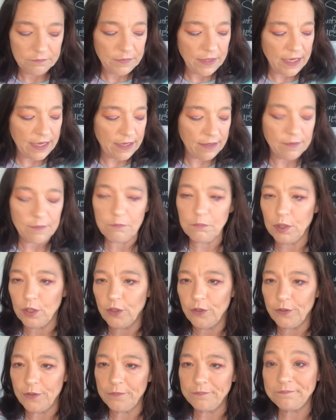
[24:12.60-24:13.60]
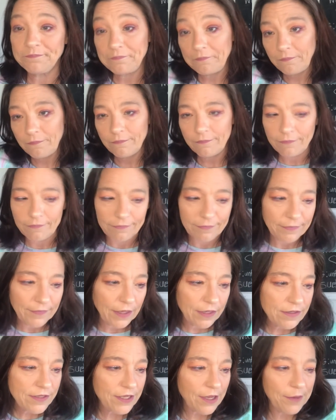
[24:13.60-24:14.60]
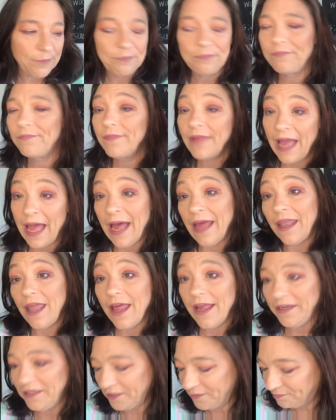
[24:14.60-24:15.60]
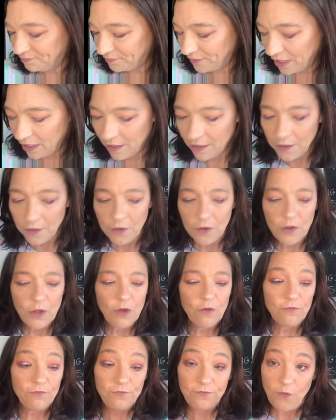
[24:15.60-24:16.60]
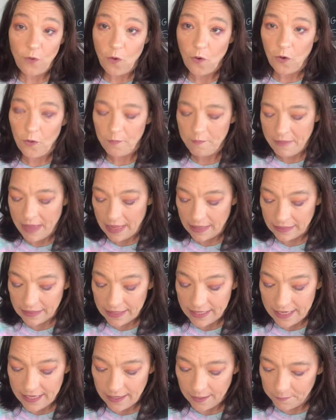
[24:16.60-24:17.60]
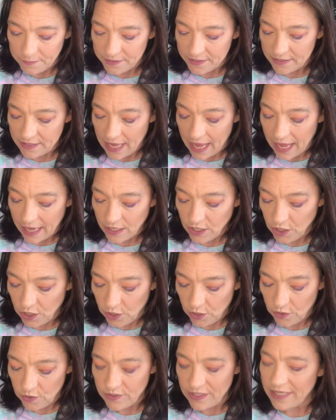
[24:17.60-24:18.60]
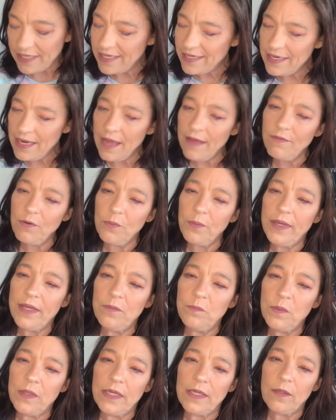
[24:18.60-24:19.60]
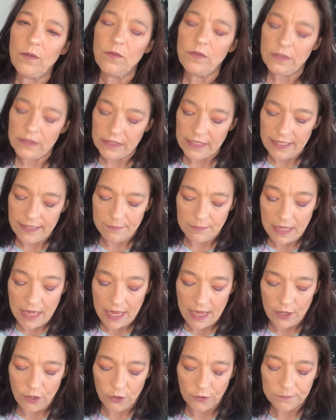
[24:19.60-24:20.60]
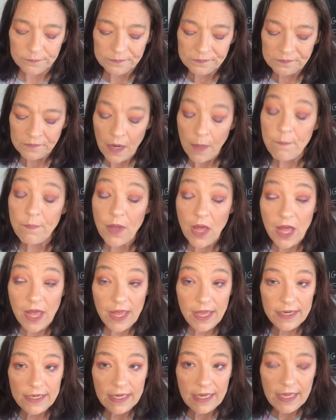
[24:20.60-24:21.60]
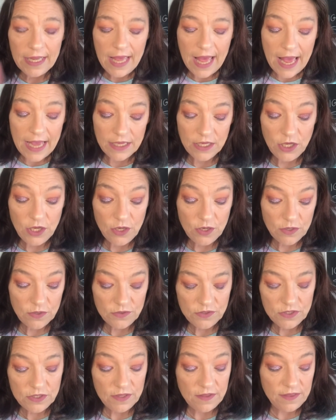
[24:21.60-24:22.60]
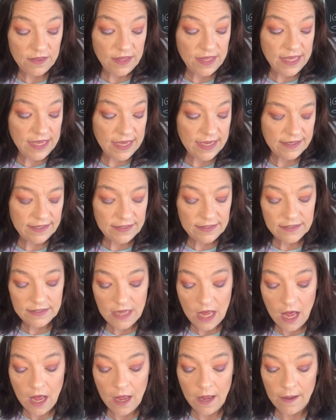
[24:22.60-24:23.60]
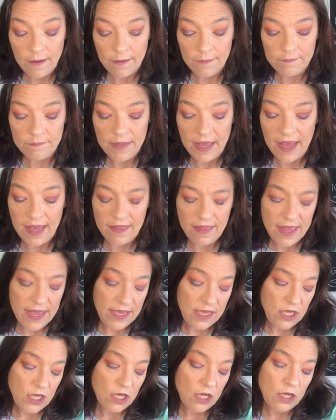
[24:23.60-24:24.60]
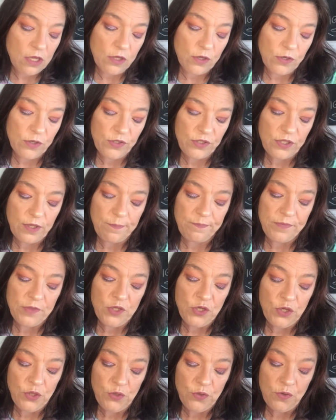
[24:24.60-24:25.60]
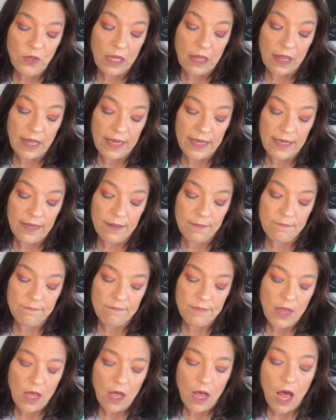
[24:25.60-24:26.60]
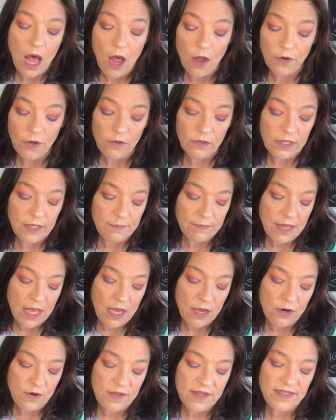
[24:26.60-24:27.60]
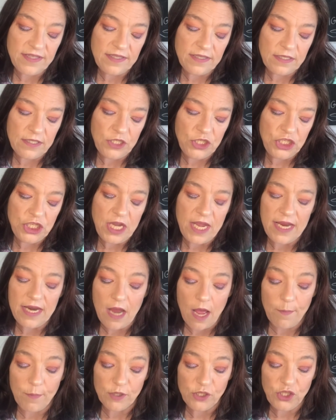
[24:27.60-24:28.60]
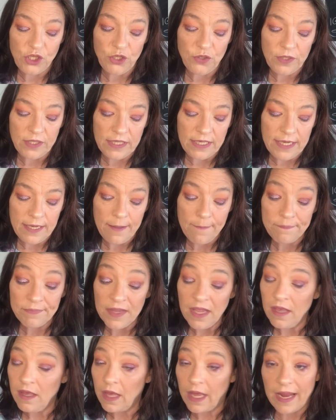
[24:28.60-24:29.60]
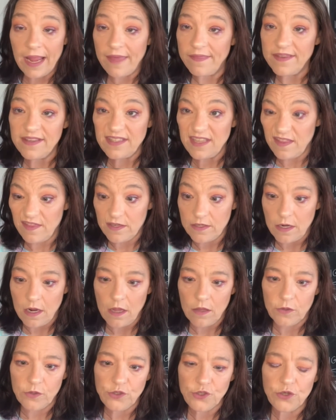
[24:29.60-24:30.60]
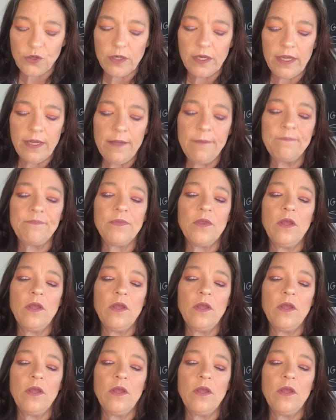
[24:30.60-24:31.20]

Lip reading: and blue. So, I liked it. For my lips, I didn't have a Wet n Wild lip liner, but I used this LA Colors Nude Glam Auto Lip Liner. This is in the shade Opportunity. I got this at the Dollar Tree